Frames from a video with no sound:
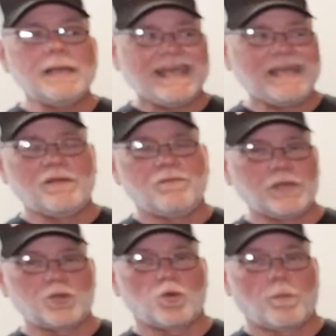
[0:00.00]

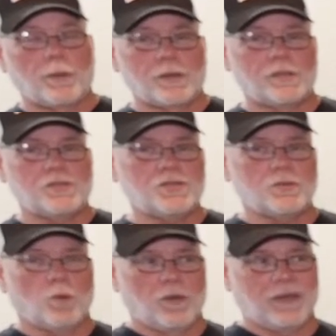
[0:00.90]
individual
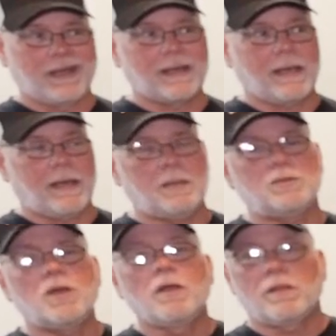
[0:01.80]
birds within a cage,